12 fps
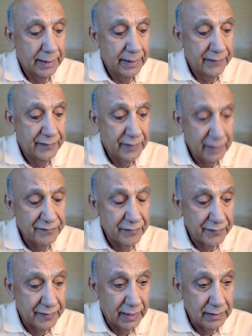And then
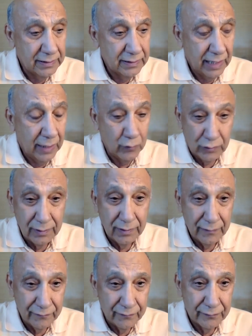after that, how to
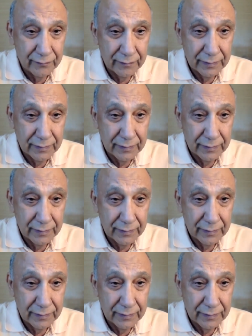live